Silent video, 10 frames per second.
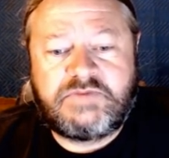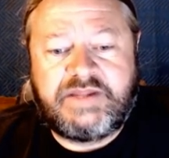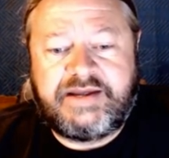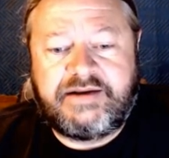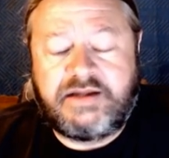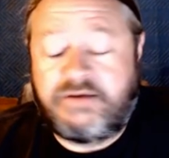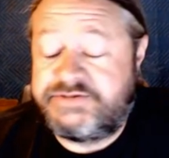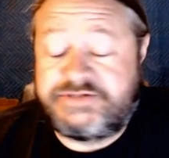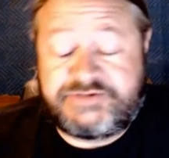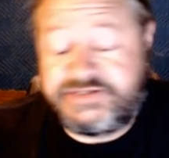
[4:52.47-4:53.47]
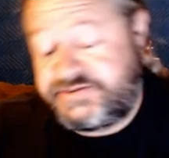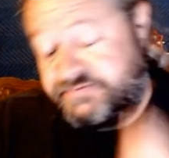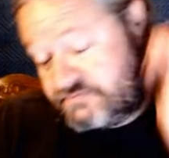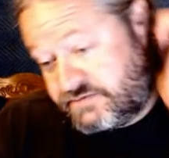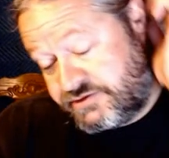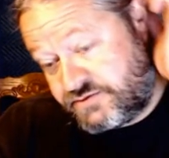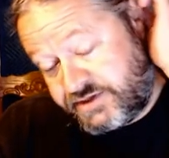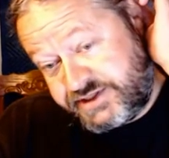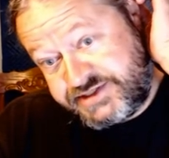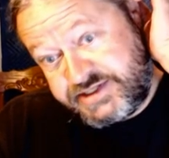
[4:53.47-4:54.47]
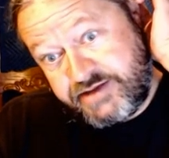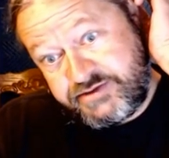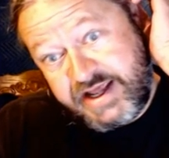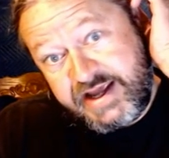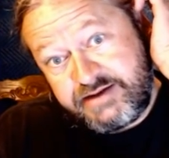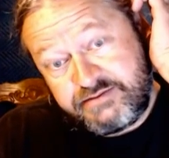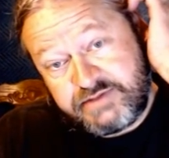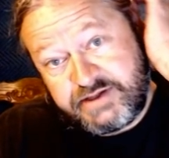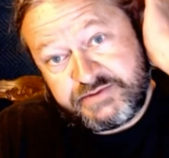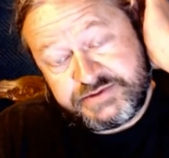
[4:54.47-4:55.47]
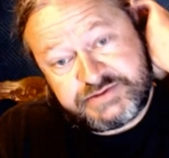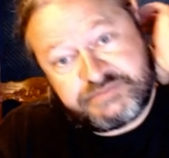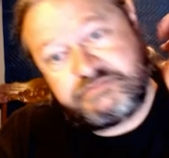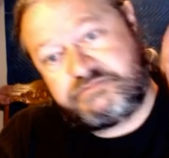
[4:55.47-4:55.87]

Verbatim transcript: and uh, we there's just there was one just the other day that was,